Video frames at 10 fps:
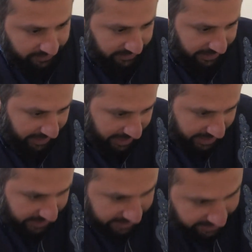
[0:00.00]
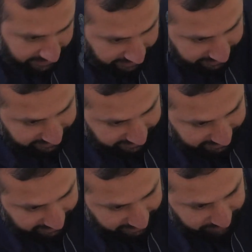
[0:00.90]
Okay, it's a
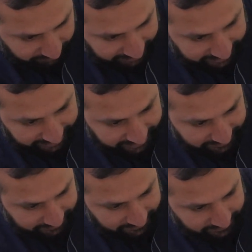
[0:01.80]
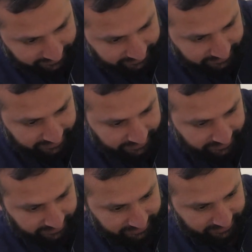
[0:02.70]
little tricky.
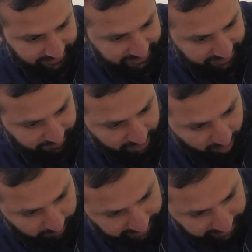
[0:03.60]
Let me open